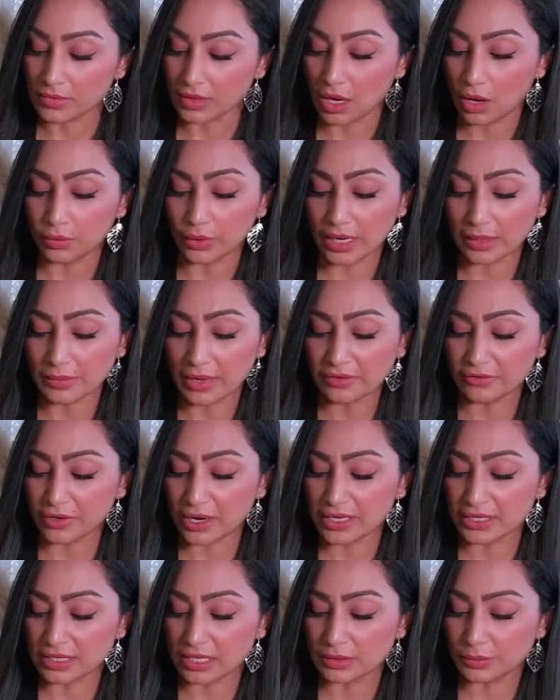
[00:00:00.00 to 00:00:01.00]
All right, my
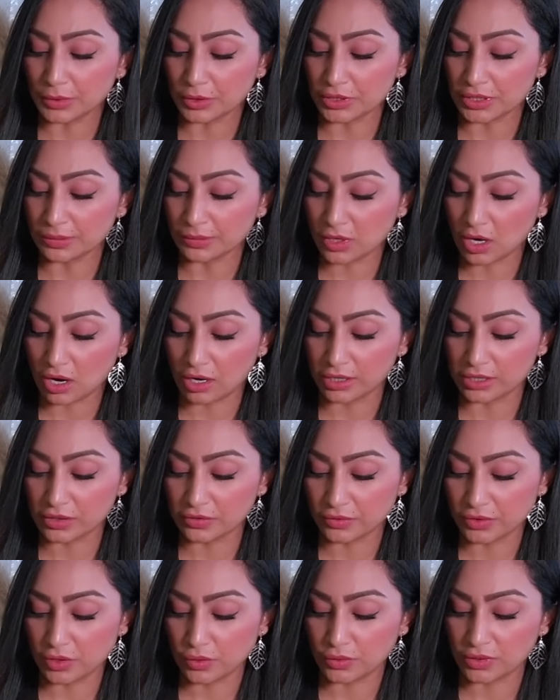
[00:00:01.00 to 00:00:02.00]
friends, let's pull some cards
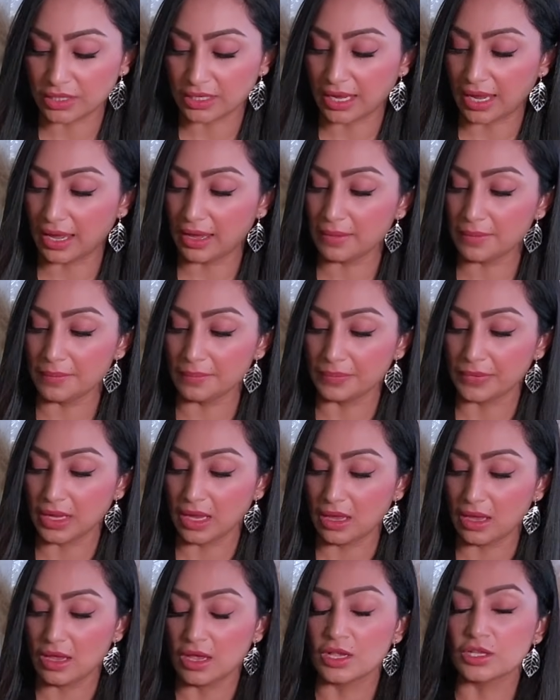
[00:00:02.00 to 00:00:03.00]
for you today.
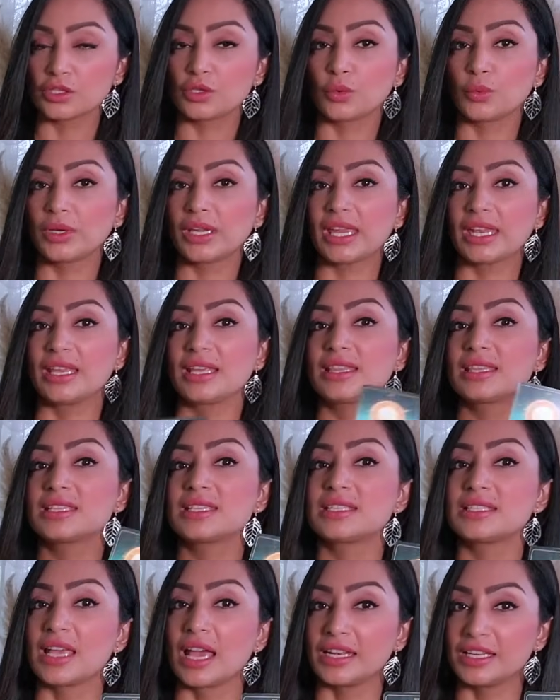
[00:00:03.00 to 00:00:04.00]
So we're getting the
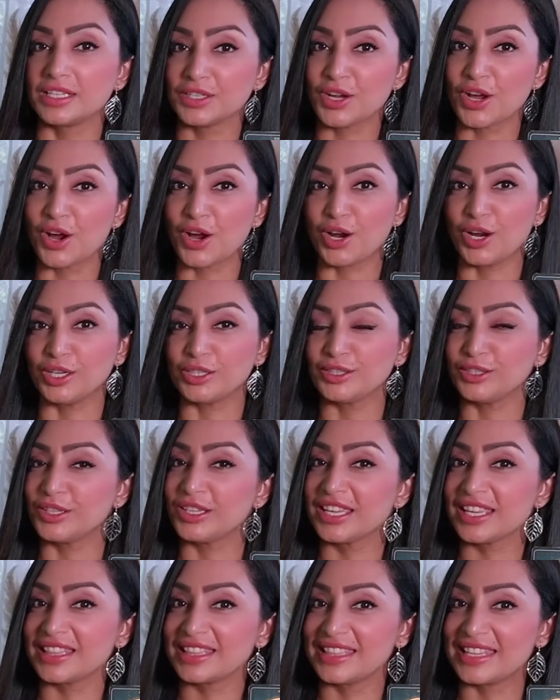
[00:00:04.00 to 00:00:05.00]
Sun card.
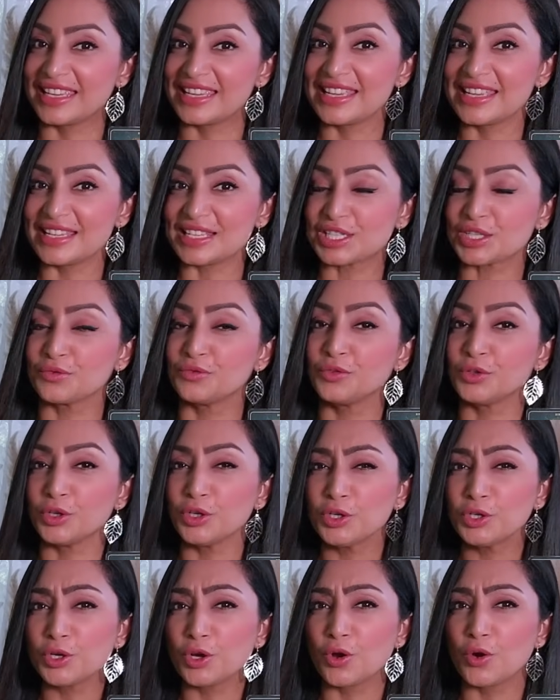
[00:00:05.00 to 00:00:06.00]
Look at this,
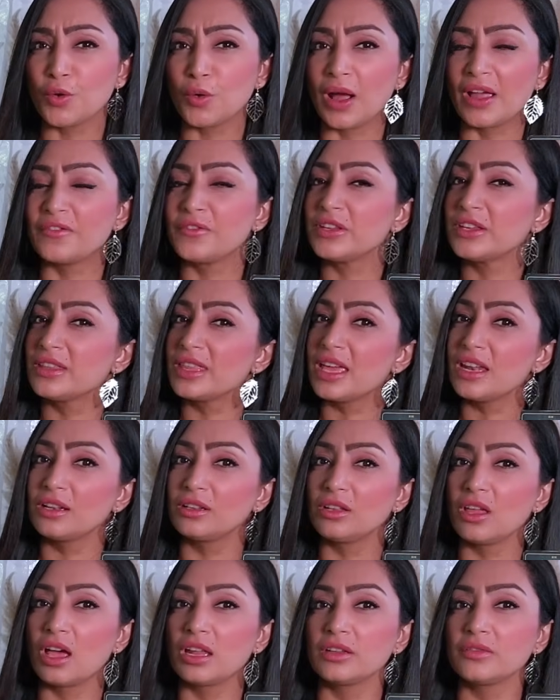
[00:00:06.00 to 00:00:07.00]
Virgo. I feel that a
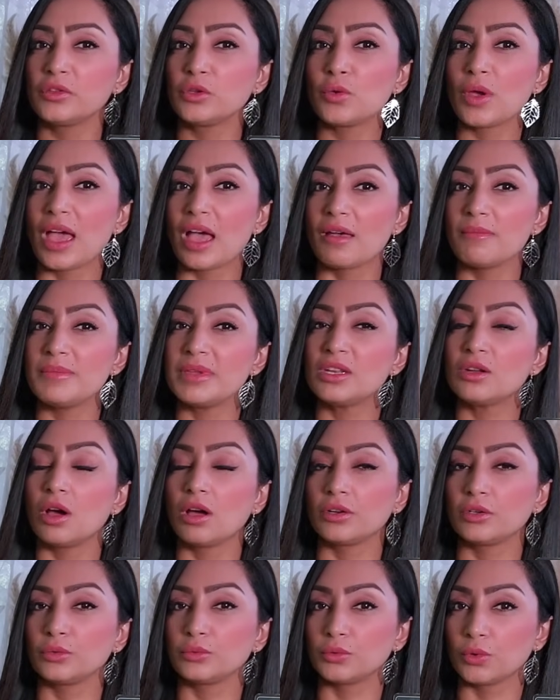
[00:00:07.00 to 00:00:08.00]
lot of you have been
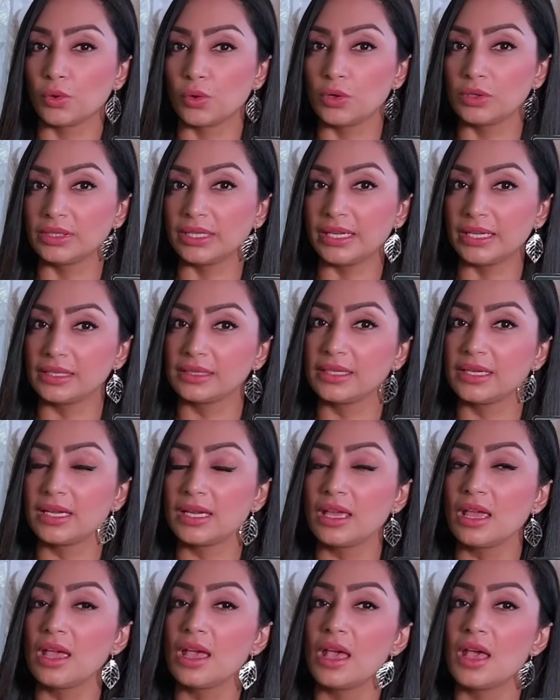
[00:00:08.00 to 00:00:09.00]
on a roll
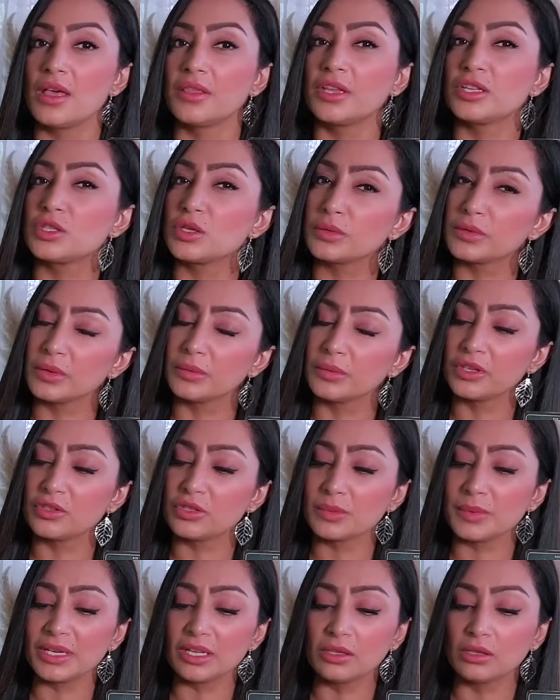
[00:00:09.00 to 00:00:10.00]
lately. There's
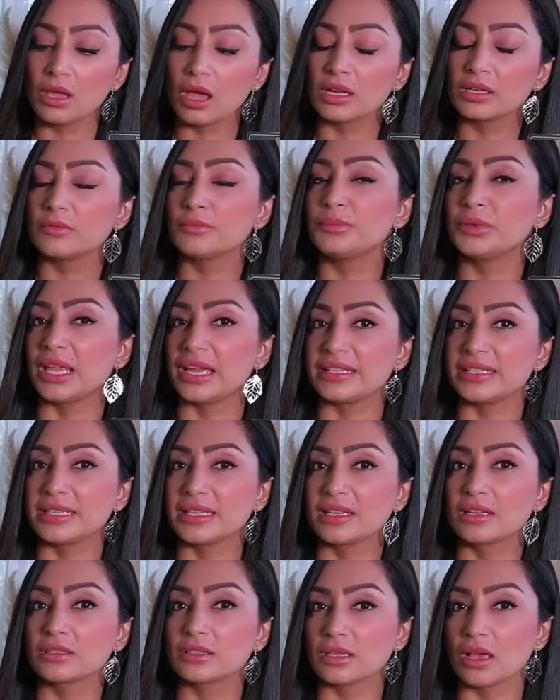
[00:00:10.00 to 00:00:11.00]
been a lot of
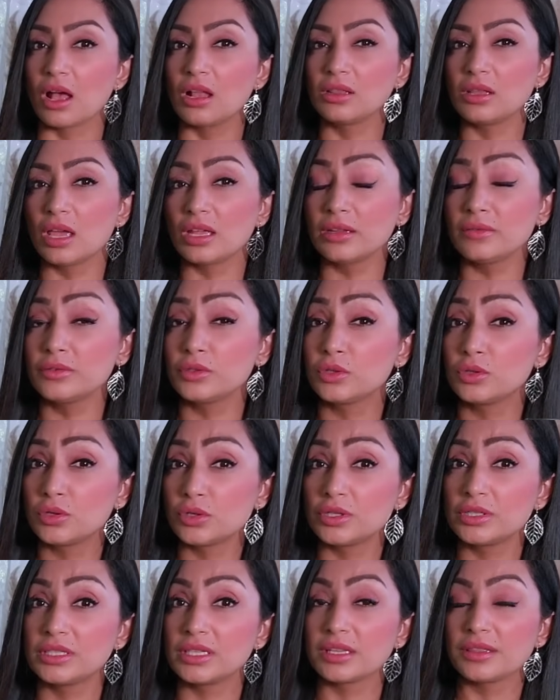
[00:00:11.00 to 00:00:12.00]
blessings, a lot of
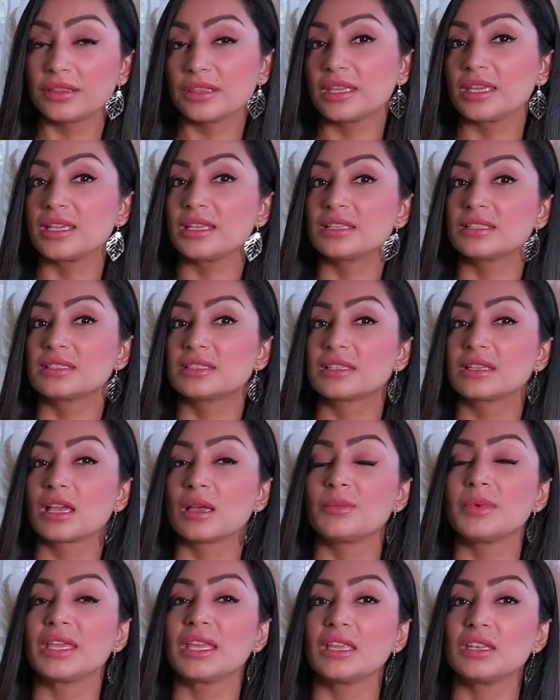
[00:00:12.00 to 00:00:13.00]
good things
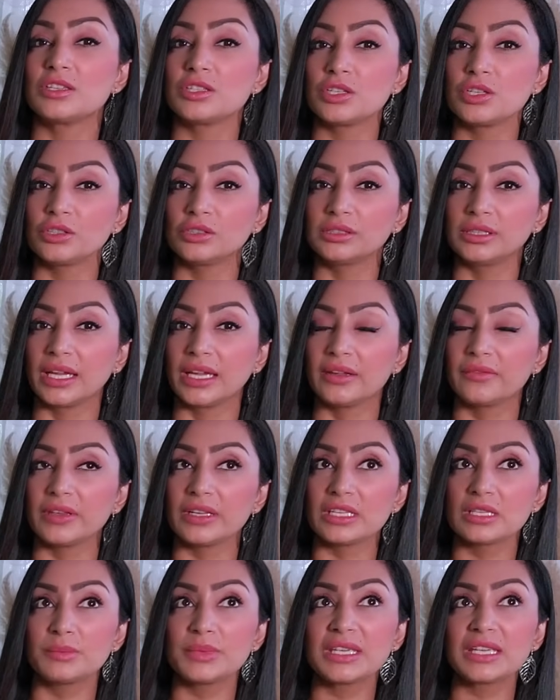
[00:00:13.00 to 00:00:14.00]
coming into your life. And
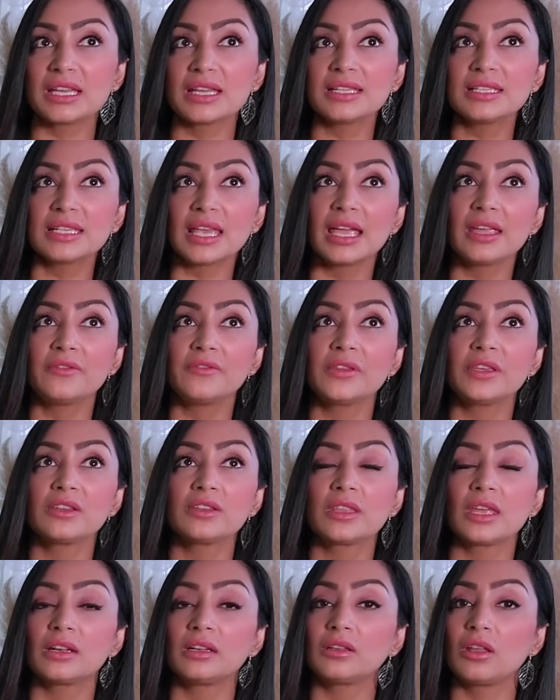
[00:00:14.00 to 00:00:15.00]
it's because I feel
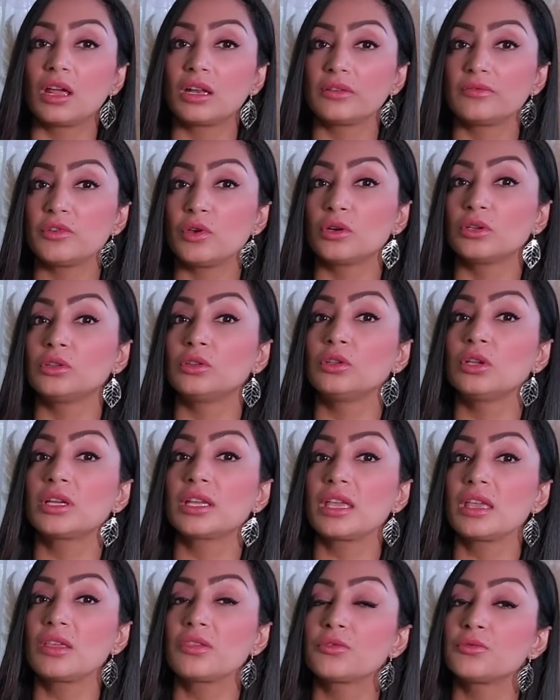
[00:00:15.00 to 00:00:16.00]
that a lot of you are
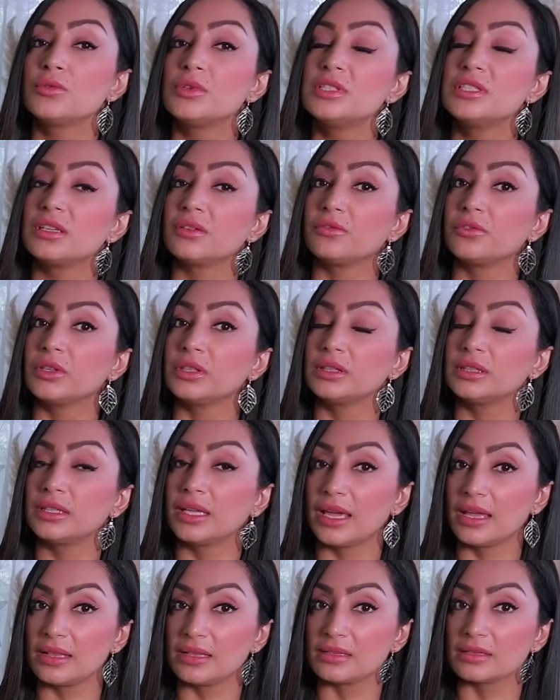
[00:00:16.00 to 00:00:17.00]
looking through a different
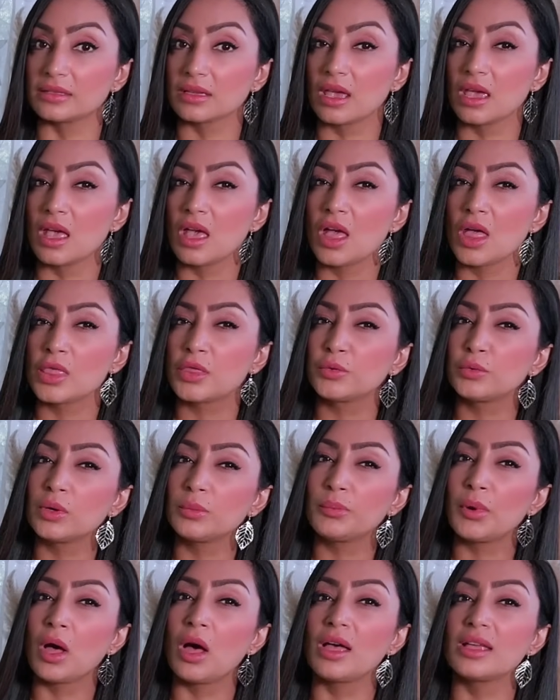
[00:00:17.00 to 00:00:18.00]
lens, through a
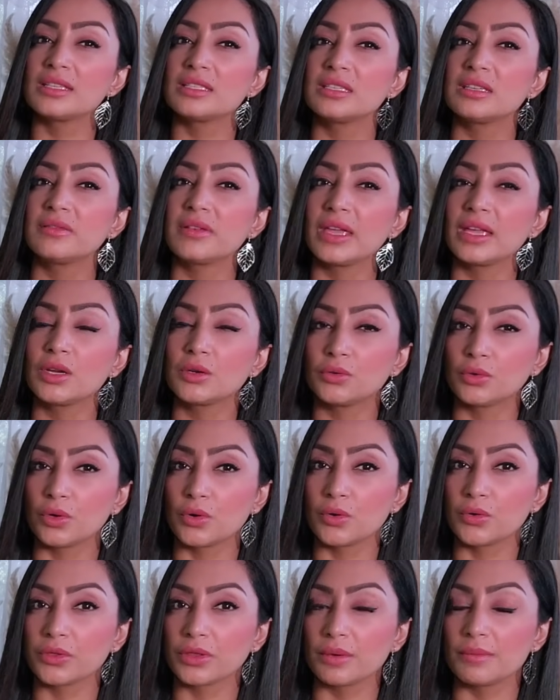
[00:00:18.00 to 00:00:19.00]
positive and
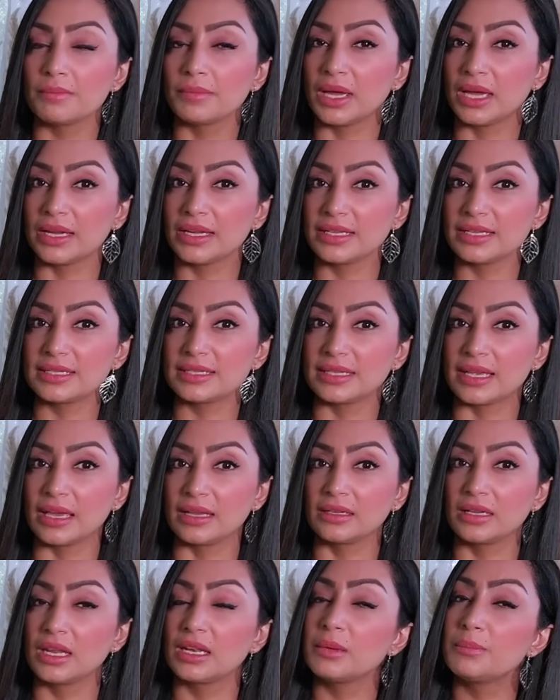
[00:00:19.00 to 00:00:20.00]
growth
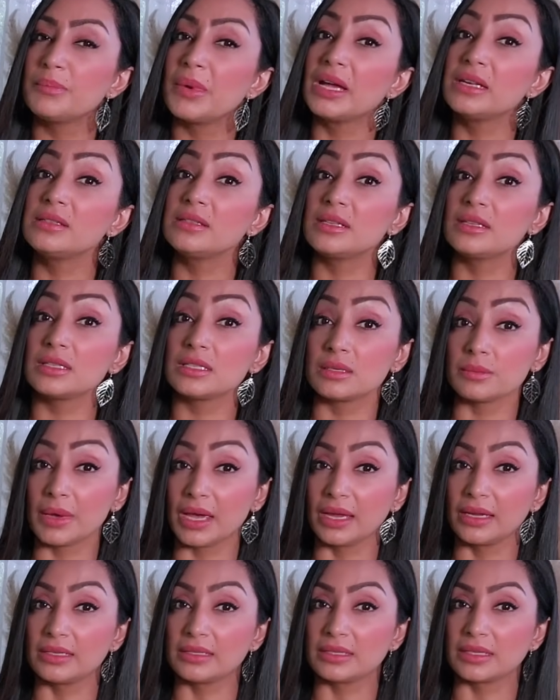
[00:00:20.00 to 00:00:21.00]
mindset, an abundance
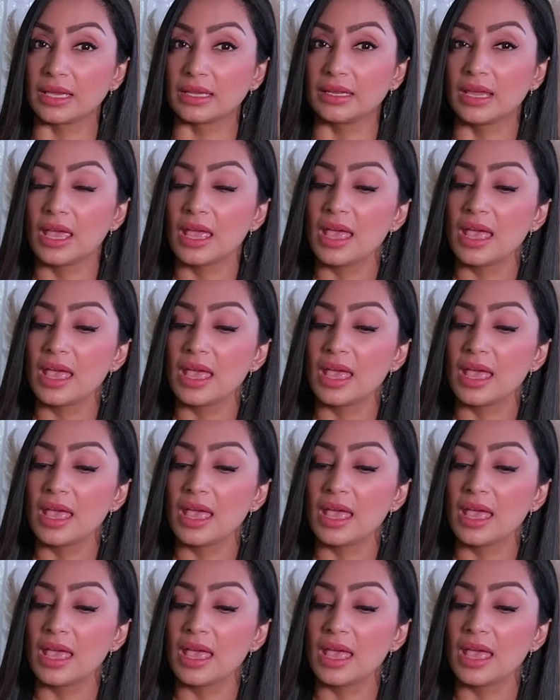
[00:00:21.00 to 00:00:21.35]
mindset.